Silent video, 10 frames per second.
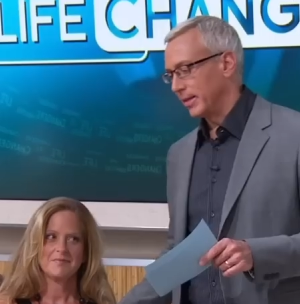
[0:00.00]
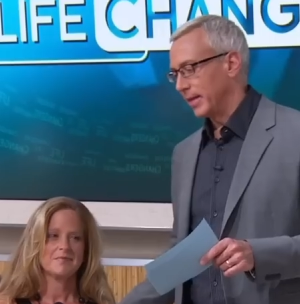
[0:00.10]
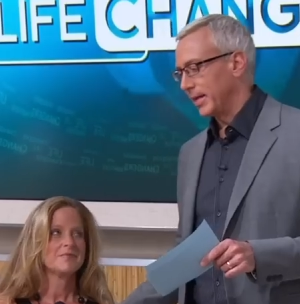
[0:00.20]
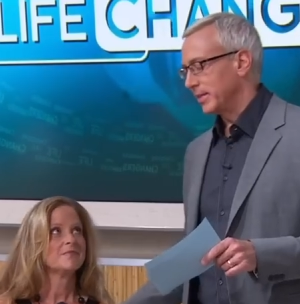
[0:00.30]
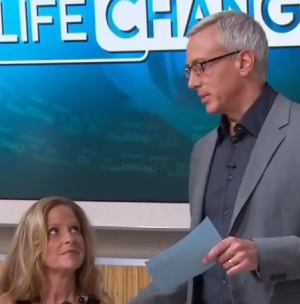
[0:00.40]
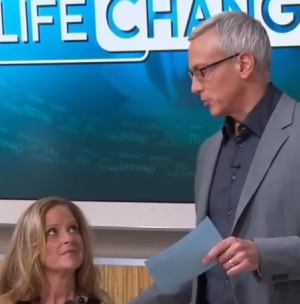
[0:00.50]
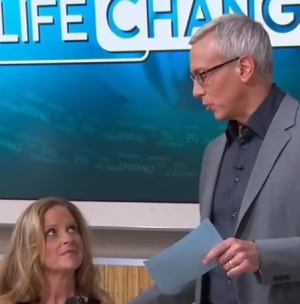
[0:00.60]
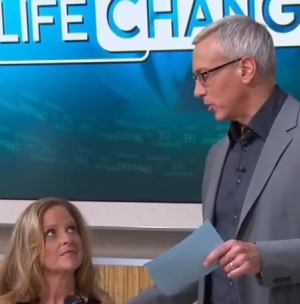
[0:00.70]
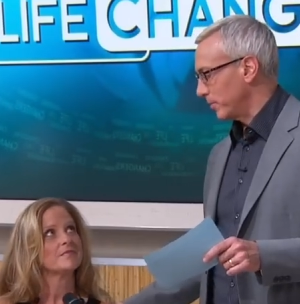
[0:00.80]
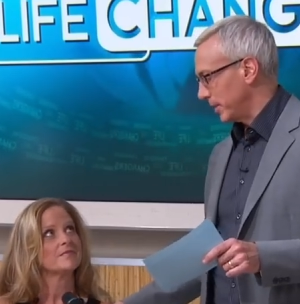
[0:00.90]
Speaker 1: and that is it's
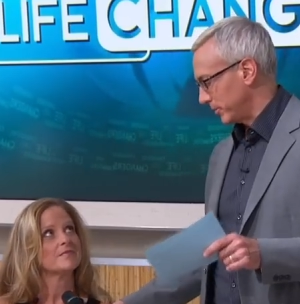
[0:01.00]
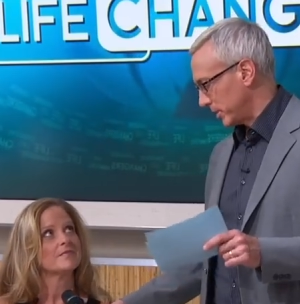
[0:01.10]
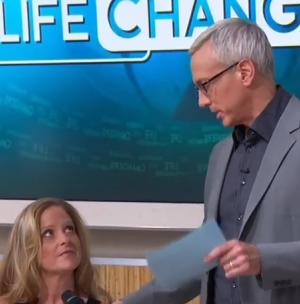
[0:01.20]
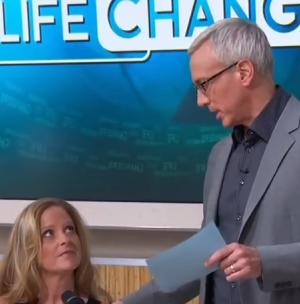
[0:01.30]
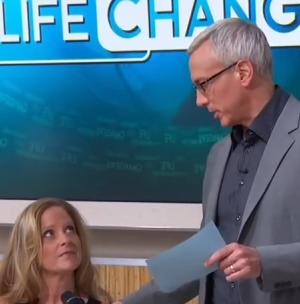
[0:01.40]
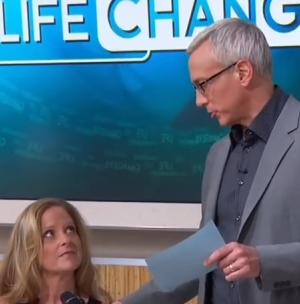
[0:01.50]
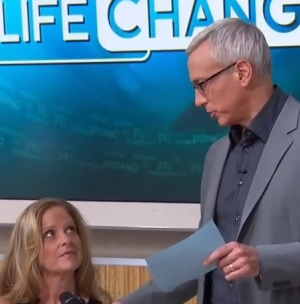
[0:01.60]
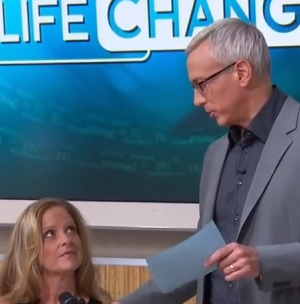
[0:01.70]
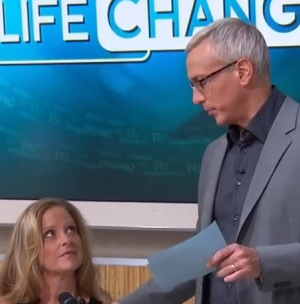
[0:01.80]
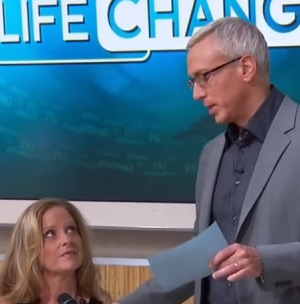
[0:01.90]
all about
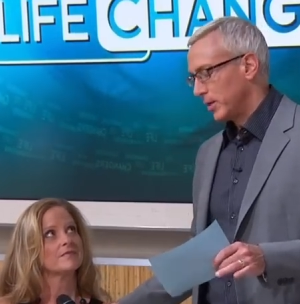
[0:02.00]
testosterone.